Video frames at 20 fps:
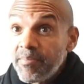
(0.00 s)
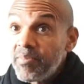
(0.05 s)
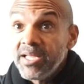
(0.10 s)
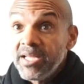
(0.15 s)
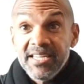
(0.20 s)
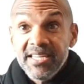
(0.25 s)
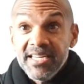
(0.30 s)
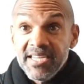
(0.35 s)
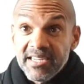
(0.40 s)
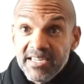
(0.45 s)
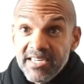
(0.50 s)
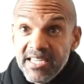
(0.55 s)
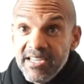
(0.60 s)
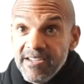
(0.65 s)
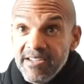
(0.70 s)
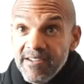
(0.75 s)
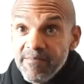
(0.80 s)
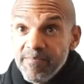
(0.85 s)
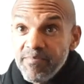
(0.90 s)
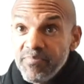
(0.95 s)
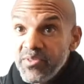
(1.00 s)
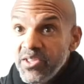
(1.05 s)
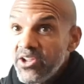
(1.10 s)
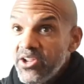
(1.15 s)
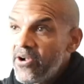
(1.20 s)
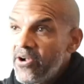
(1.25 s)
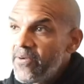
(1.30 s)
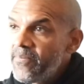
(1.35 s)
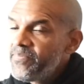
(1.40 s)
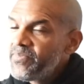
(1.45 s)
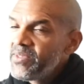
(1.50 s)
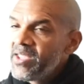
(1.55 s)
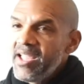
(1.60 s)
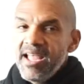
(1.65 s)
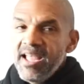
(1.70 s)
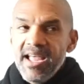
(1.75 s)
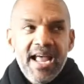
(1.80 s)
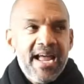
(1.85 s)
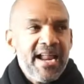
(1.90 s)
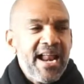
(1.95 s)
play D&D, you know,
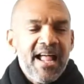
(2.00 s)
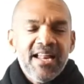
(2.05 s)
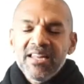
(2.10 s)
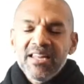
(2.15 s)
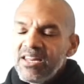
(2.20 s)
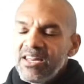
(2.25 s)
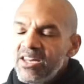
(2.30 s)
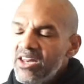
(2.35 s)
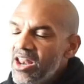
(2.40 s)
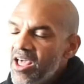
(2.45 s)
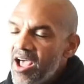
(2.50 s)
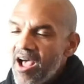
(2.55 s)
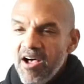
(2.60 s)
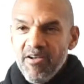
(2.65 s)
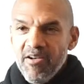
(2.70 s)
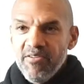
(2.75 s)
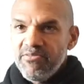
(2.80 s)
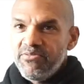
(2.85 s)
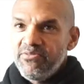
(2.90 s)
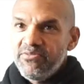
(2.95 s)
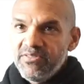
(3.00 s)
and I love